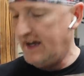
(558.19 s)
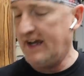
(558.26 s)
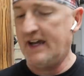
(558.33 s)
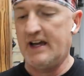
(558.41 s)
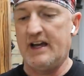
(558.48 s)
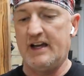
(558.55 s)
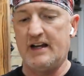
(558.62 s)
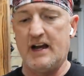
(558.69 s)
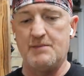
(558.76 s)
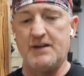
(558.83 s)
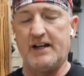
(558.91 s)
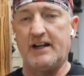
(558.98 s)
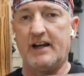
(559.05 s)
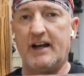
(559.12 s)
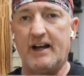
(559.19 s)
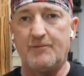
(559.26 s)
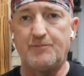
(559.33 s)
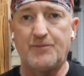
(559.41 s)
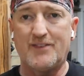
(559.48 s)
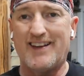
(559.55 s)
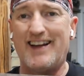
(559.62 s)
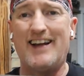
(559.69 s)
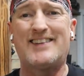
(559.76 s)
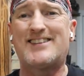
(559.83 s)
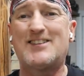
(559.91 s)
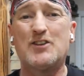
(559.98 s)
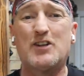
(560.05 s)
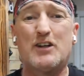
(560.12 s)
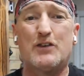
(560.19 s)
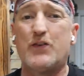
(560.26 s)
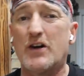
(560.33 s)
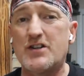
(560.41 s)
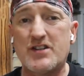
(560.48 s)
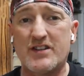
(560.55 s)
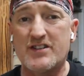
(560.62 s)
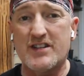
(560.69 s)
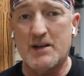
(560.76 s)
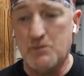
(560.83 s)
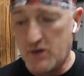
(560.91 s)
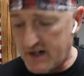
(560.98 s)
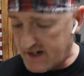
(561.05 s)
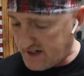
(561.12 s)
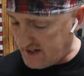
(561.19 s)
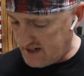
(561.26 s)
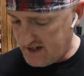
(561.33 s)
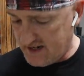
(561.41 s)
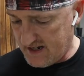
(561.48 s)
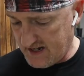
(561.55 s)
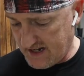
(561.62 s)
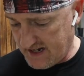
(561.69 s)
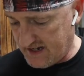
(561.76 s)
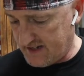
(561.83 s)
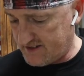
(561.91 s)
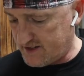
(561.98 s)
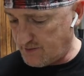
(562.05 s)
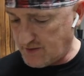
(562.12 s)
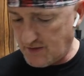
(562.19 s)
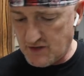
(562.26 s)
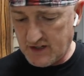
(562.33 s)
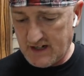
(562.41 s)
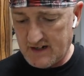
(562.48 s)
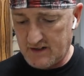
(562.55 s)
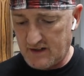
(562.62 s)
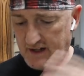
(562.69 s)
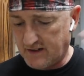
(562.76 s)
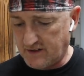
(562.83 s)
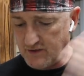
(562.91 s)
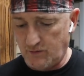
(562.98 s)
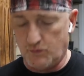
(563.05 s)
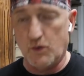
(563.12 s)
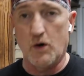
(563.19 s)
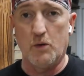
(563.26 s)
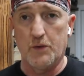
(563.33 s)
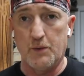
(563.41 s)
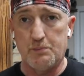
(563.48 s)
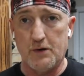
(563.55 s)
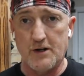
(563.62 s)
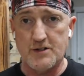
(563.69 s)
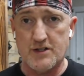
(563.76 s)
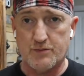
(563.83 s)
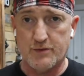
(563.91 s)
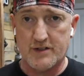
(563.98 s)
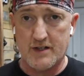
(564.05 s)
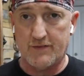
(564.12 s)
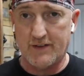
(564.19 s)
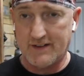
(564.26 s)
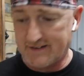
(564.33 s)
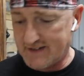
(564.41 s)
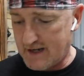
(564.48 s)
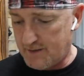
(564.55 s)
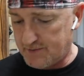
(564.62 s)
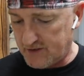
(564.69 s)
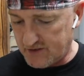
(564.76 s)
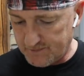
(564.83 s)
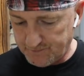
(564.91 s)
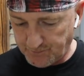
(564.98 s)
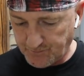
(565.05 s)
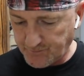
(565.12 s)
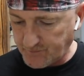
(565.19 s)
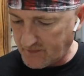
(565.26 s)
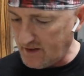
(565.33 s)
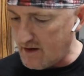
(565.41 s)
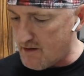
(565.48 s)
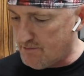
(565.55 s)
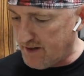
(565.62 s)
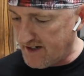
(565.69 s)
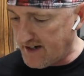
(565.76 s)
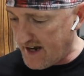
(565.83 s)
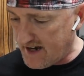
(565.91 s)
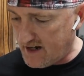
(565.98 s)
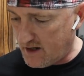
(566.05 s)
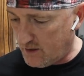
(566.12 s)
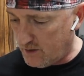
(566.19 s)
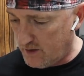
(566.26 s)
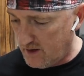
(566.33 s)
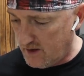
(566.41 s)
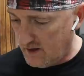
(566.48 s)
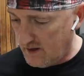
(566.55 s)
And I mean, it's still gonna function the same way, and sometimes you gotta like roll with the punches when stuff like this happens. But now,